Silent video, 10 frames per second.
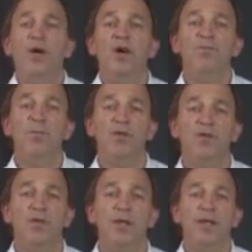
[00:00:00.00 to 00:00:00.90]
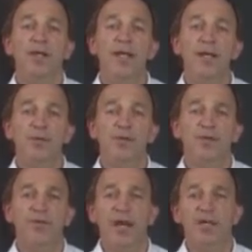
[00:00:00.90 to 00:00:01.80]
of muscle and ligament
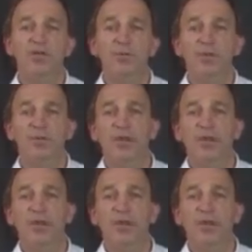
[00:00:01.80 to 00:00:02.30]
attachments,